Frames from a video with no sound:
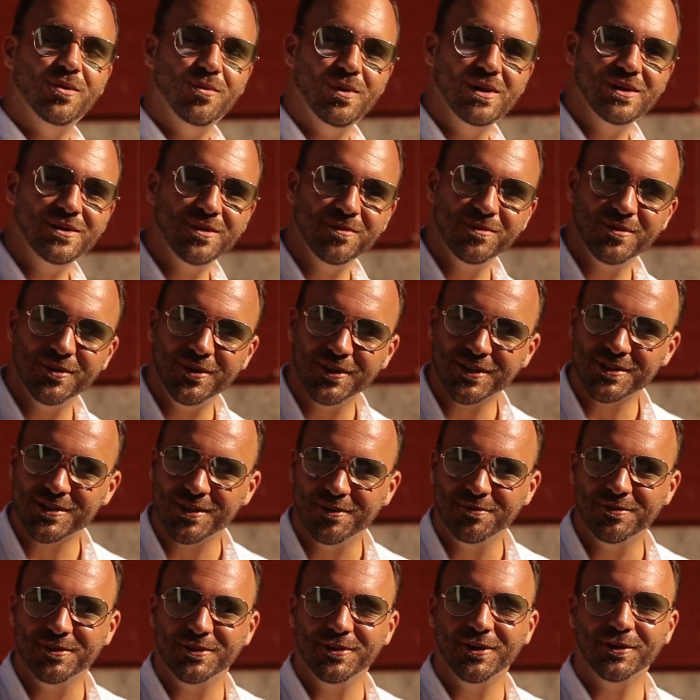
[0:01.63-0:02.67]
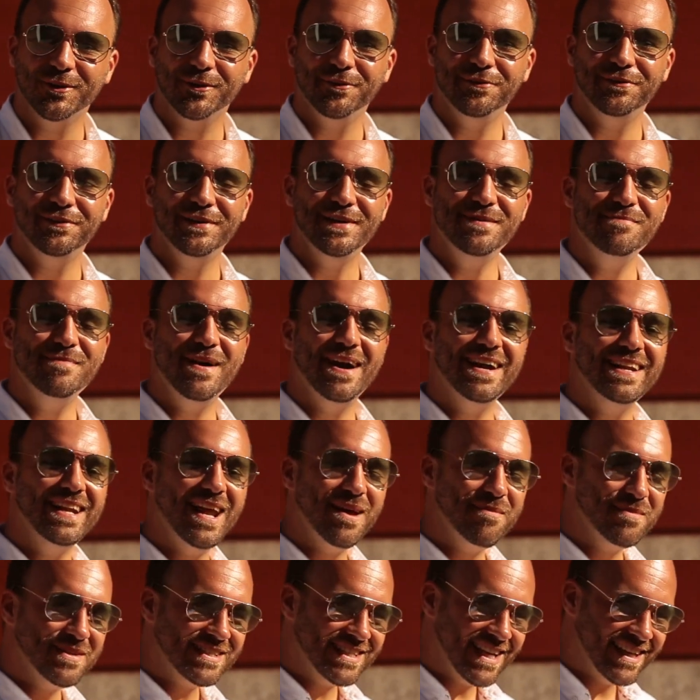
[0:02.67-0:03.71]
Welcome to Dirkson Photography. My
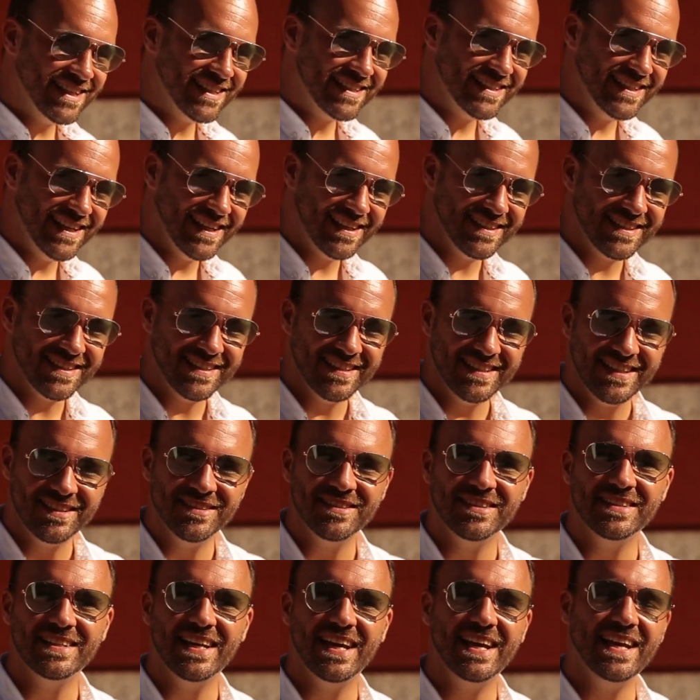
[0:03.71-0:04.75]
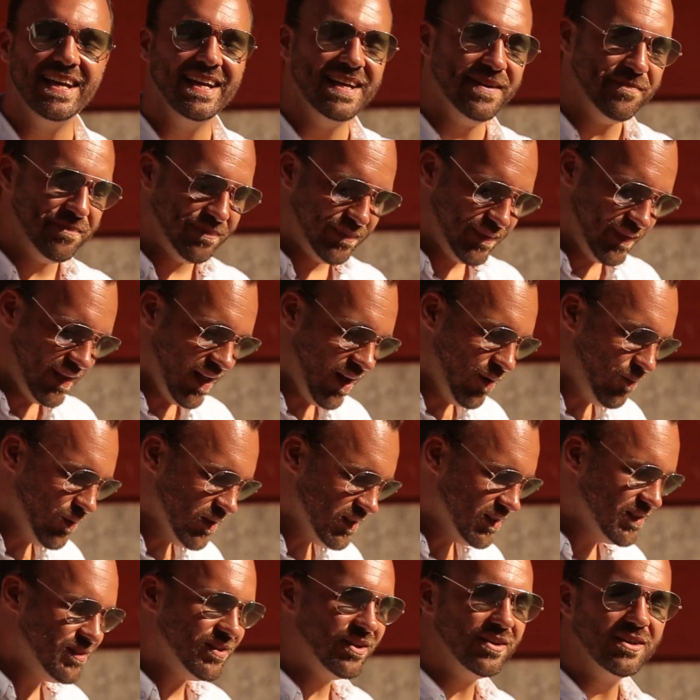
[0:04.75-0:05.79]
name is Janis Dirkson and today I
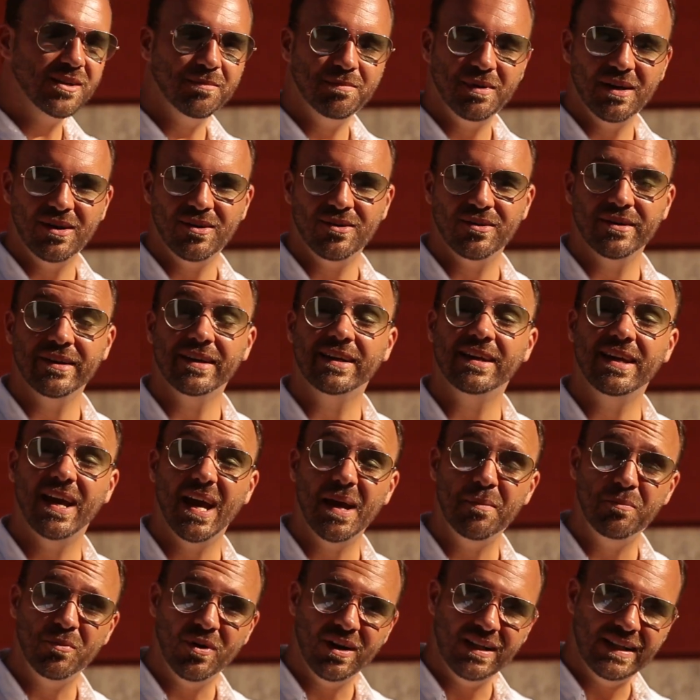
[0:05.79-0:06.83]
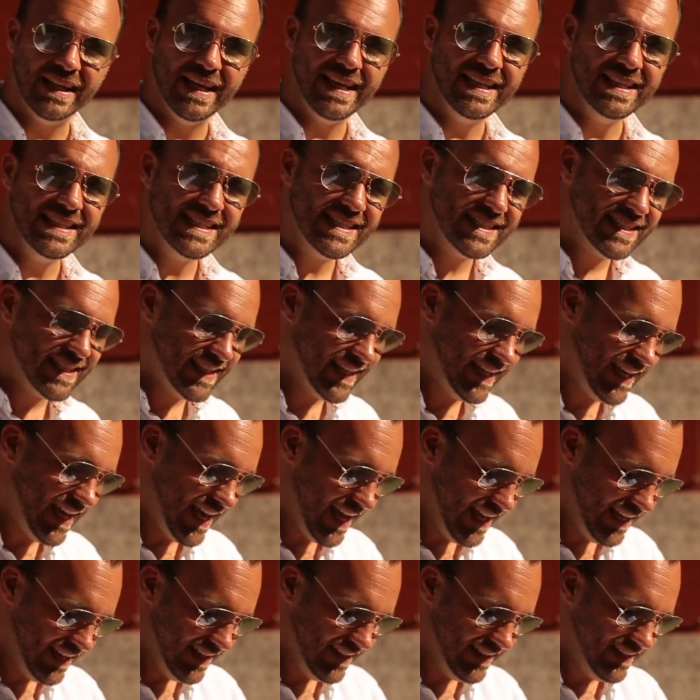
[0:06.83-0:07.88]
want to talk about a camera lens, the
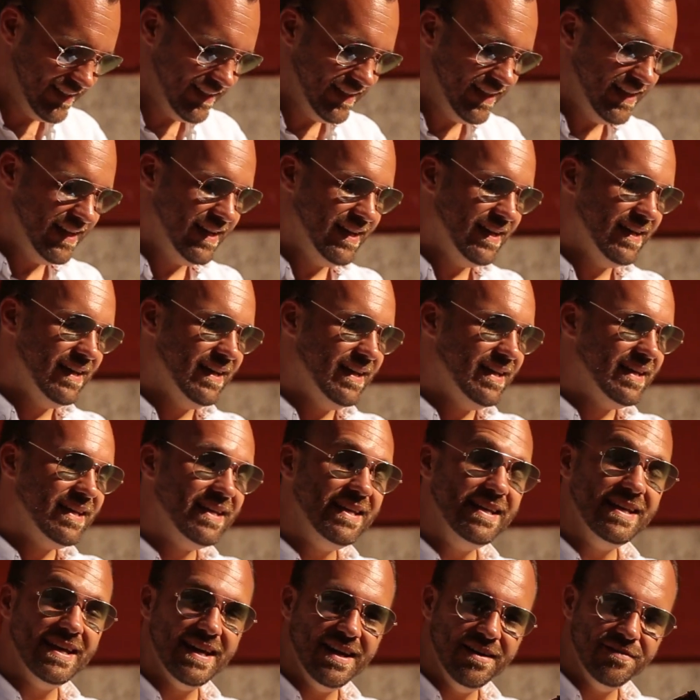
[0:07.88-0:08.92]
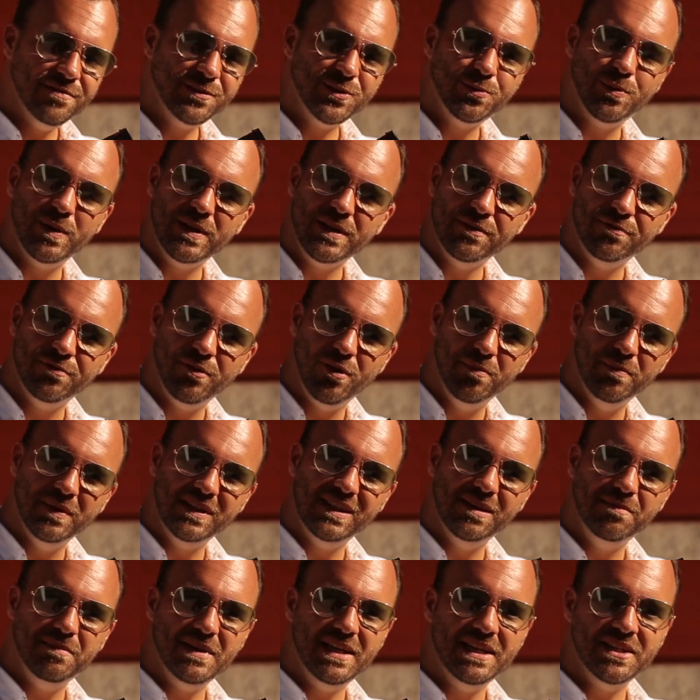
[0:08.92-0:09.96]
Canon EF
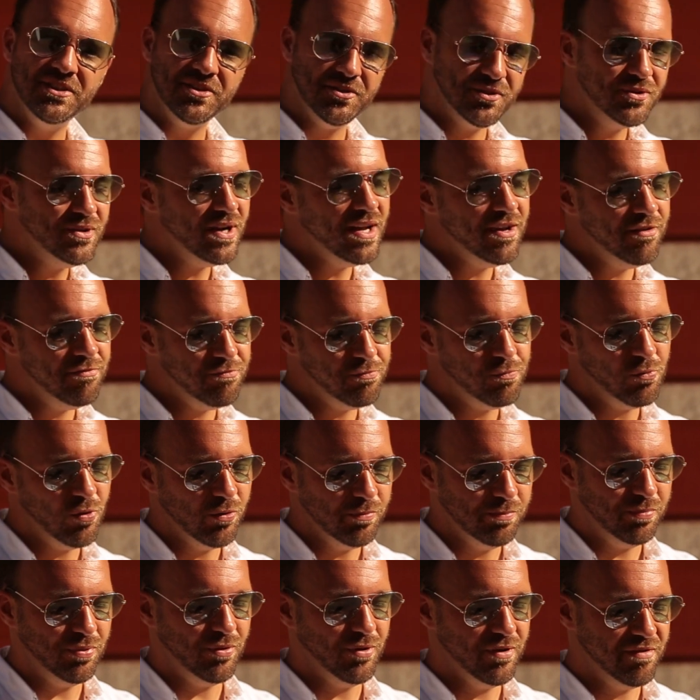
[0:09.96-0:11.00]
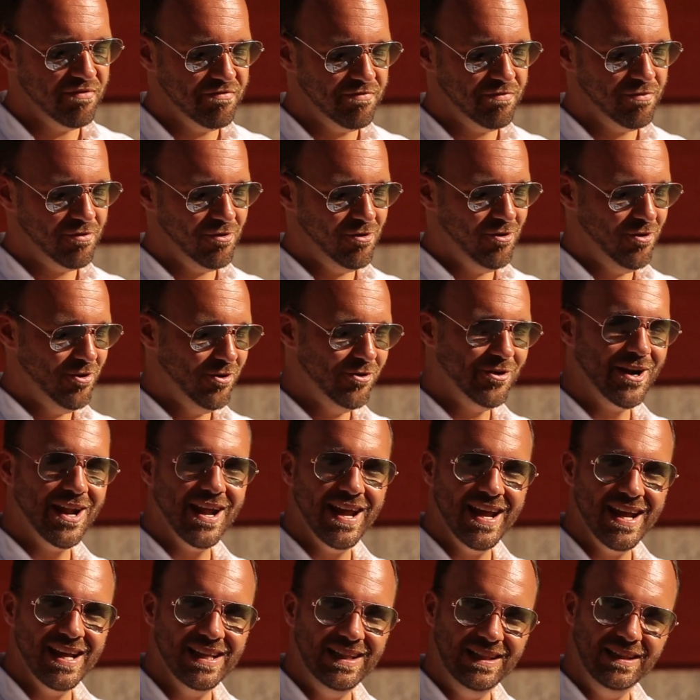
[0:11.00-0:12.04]
24mm f1.4
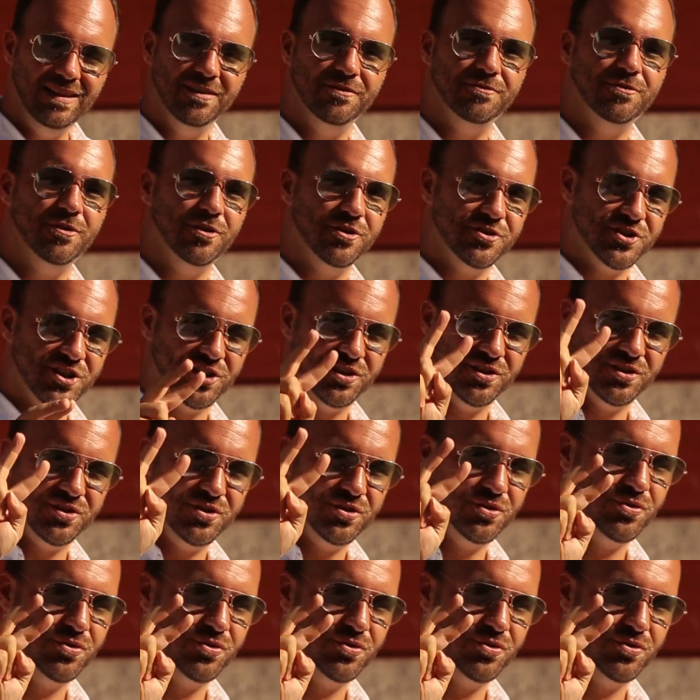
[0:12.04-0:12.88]
L version